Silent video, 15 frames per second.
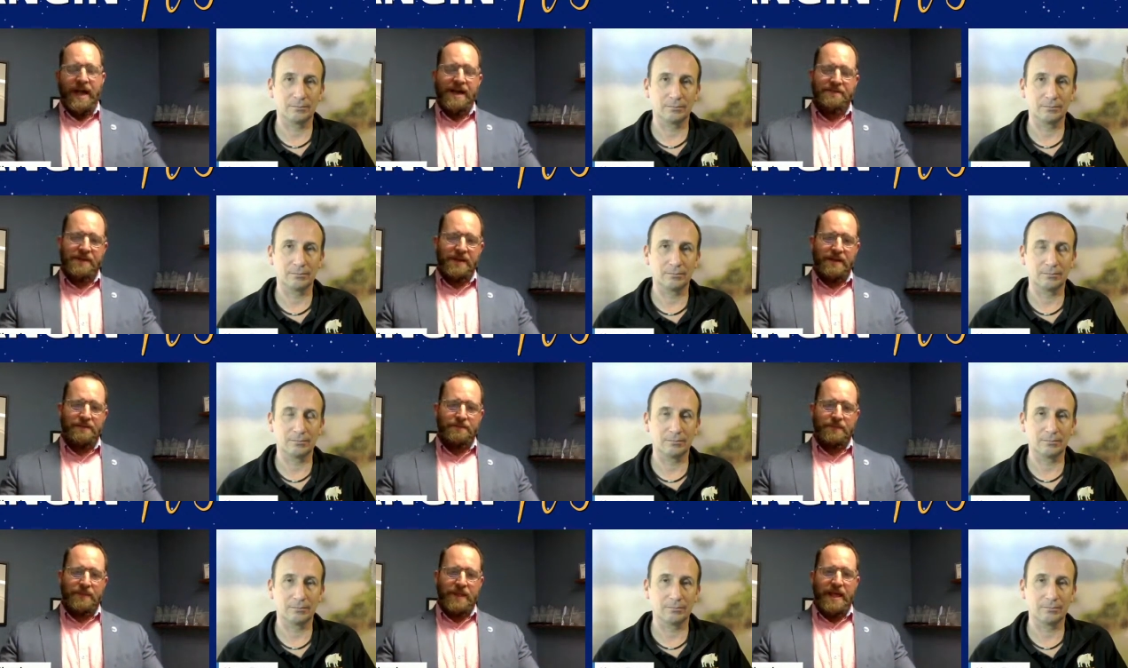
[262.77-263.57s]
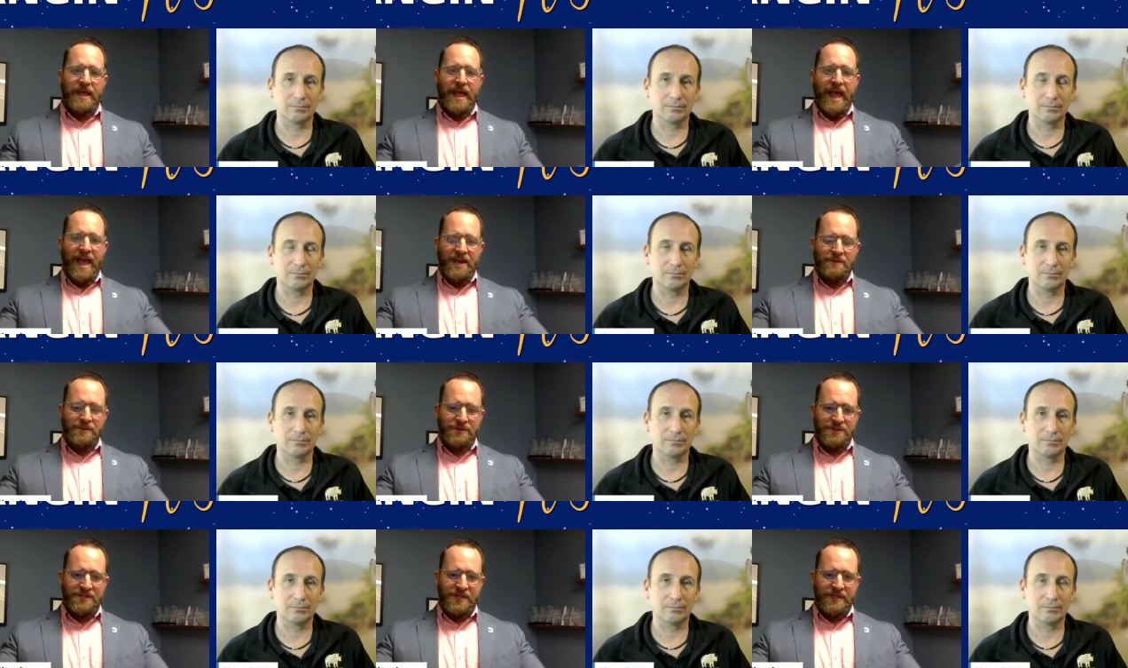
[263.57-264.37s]
Speaker 1: having
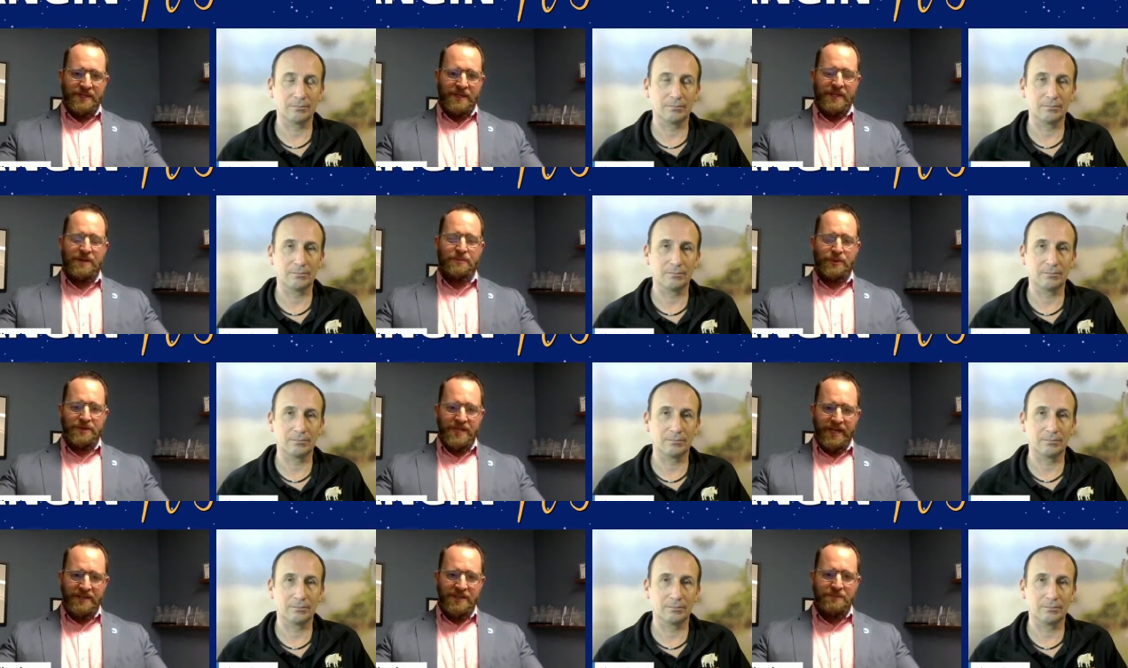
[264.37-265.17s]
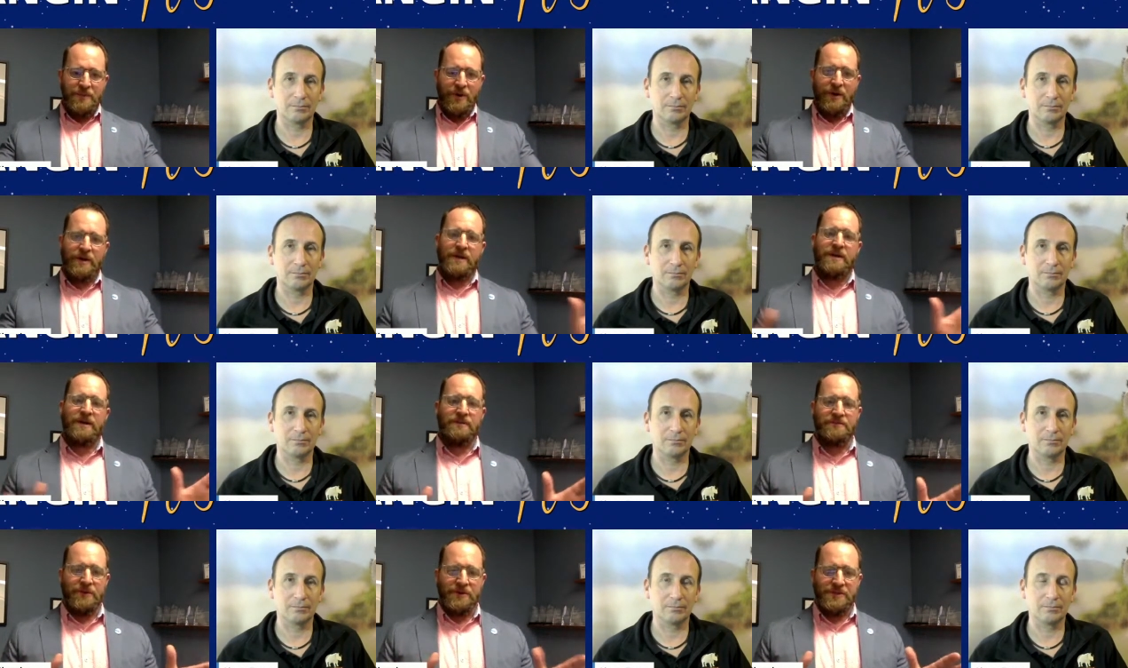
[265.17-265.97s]
animals in a, in a protected park
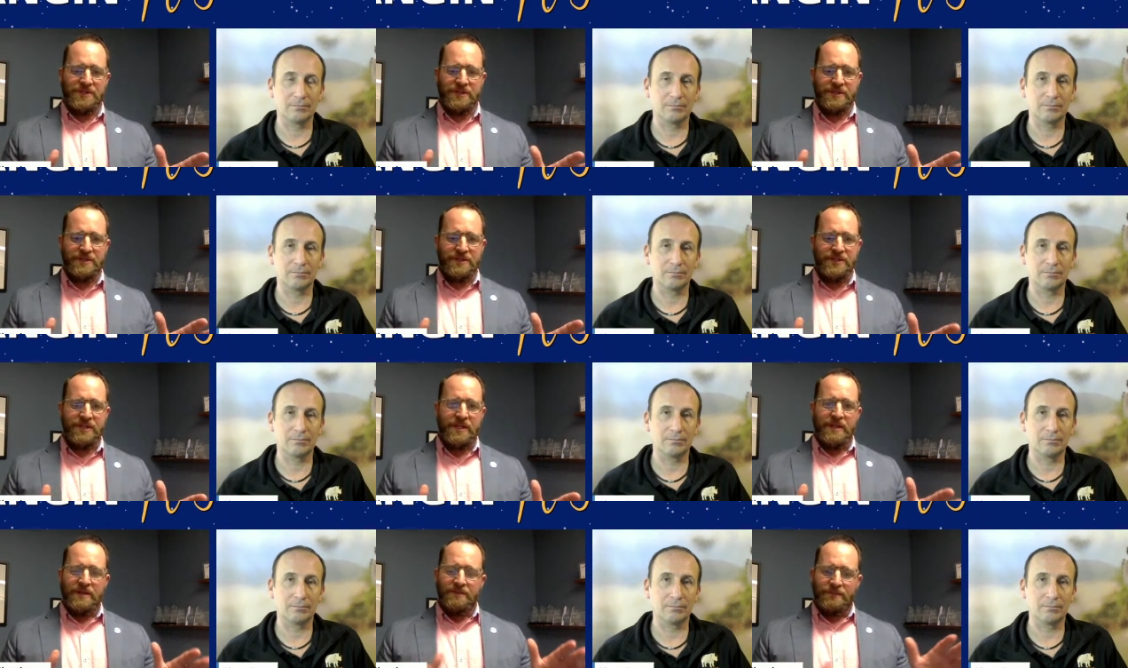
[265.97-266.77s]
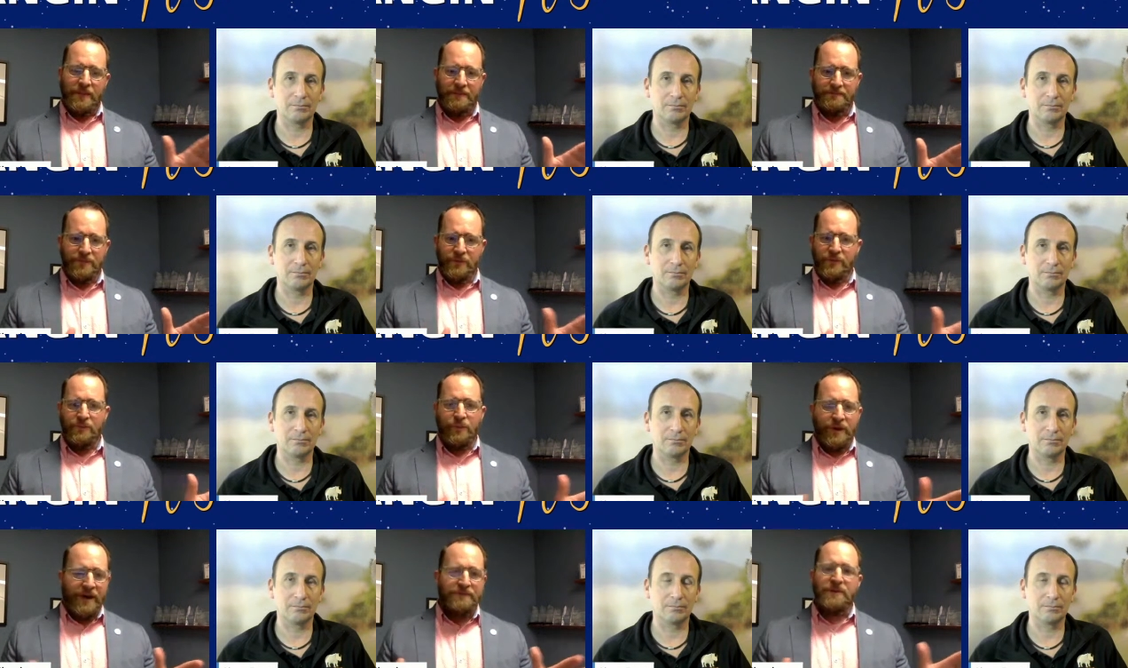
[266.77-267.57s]
versus
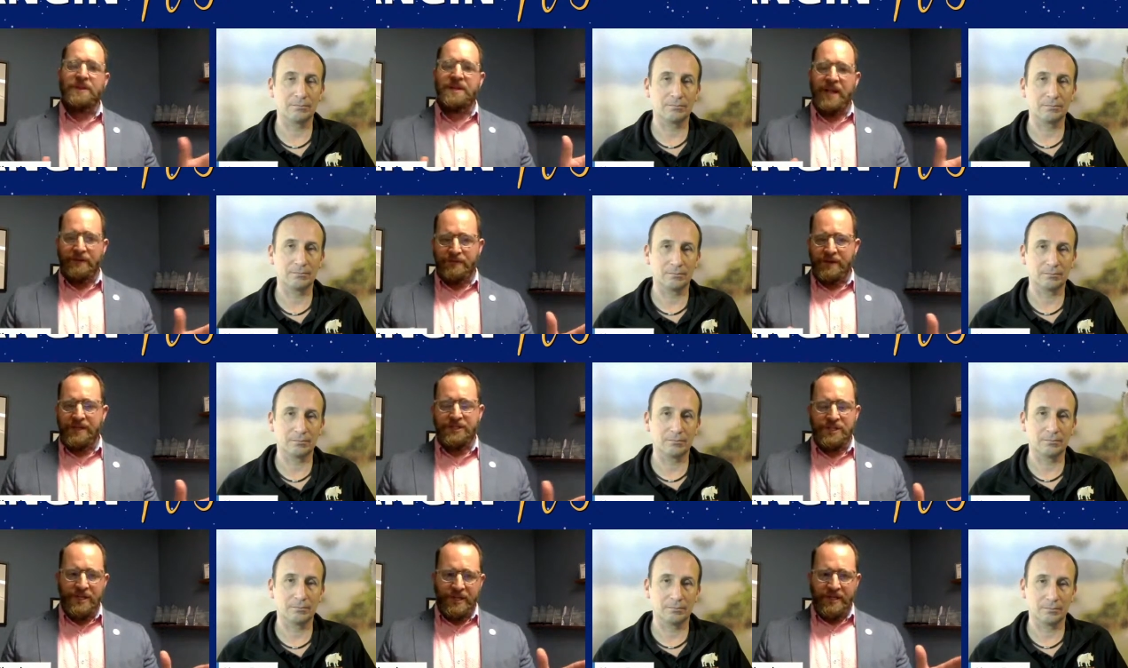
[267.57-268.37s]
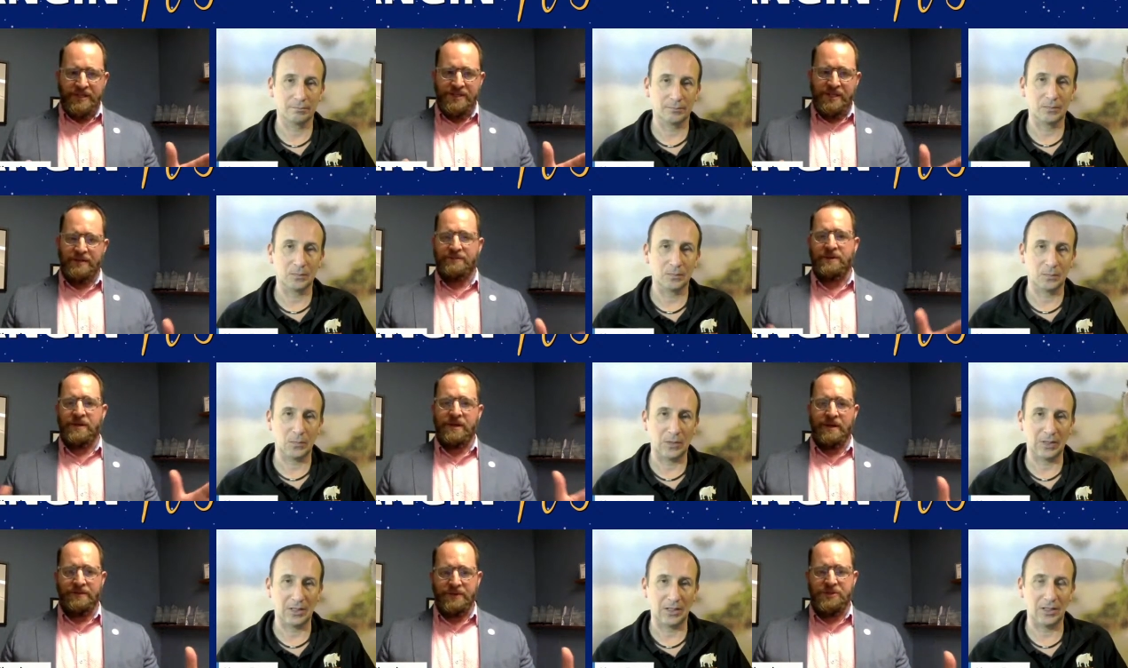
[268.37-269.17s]
whatever the definition is of
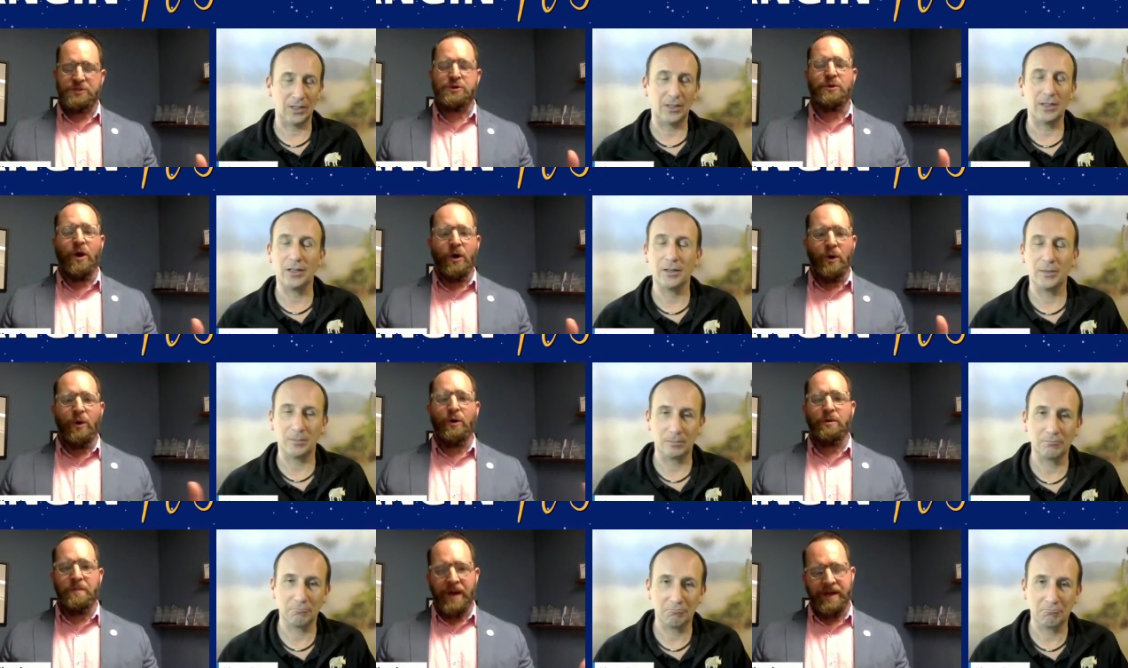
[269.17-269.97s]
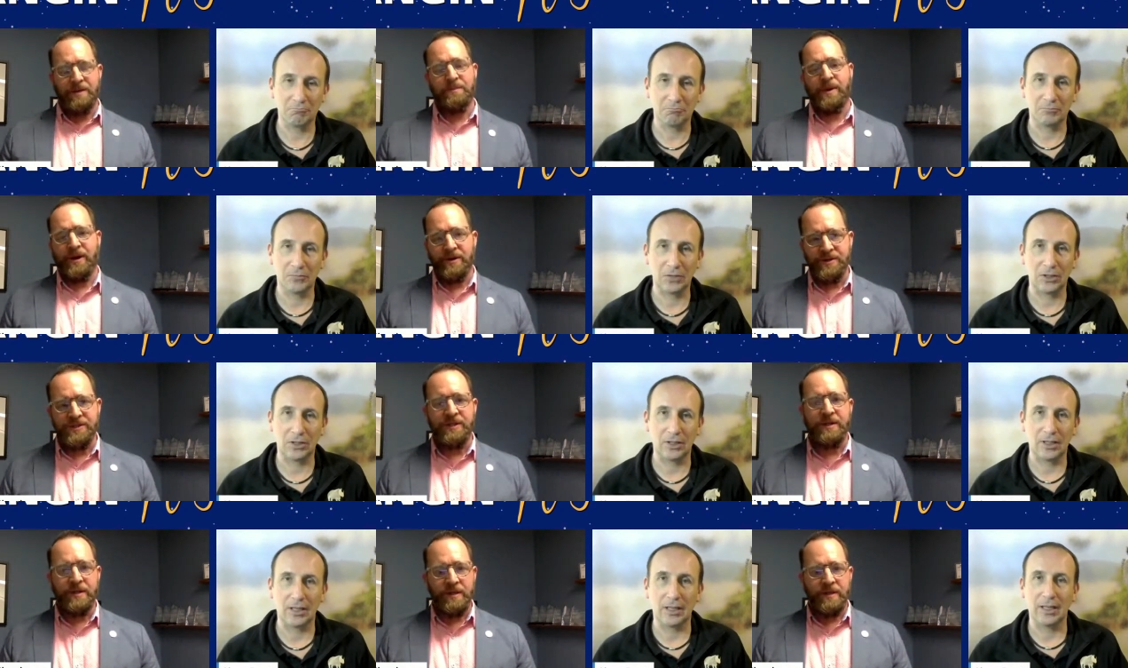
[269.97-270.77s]
a, of a stronghold by
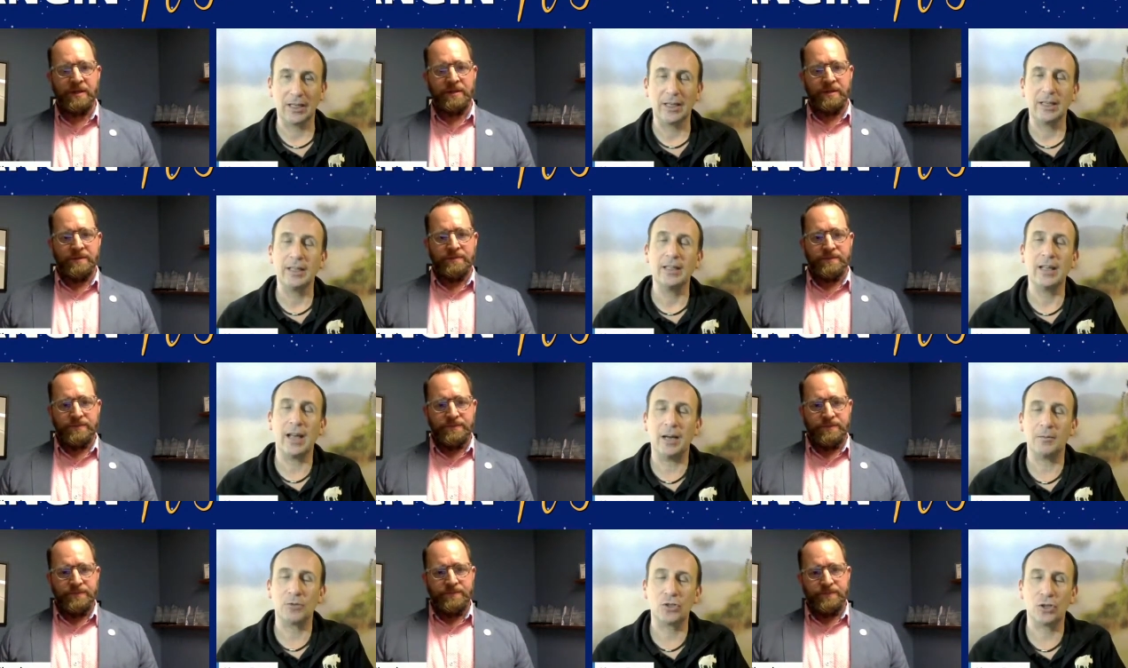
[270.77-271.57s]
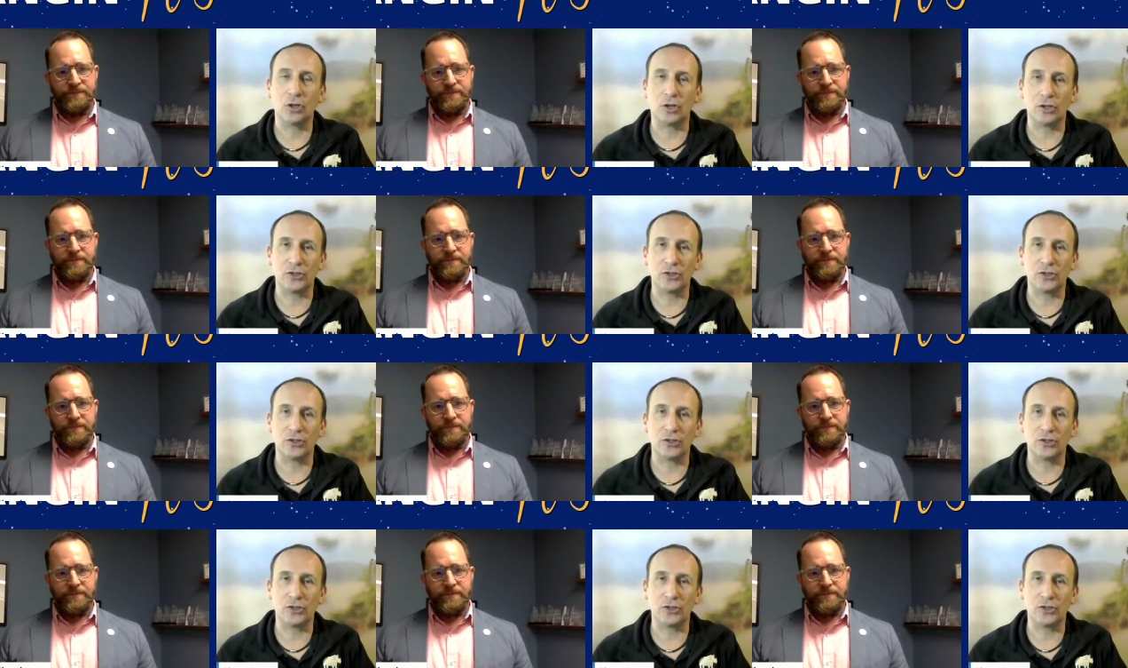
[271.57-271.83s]
comparison?
Speaker 2: Yeah, sure.